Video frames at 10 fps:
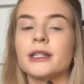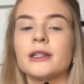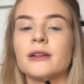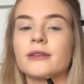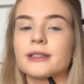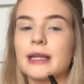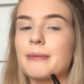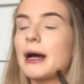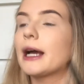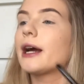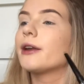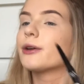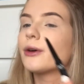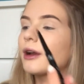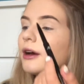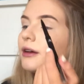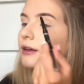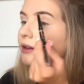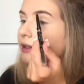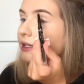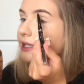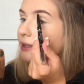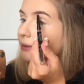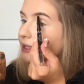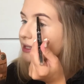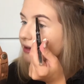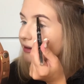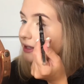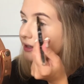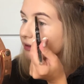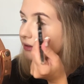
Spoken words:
Looks like my kind of colour. Let's see what it's like.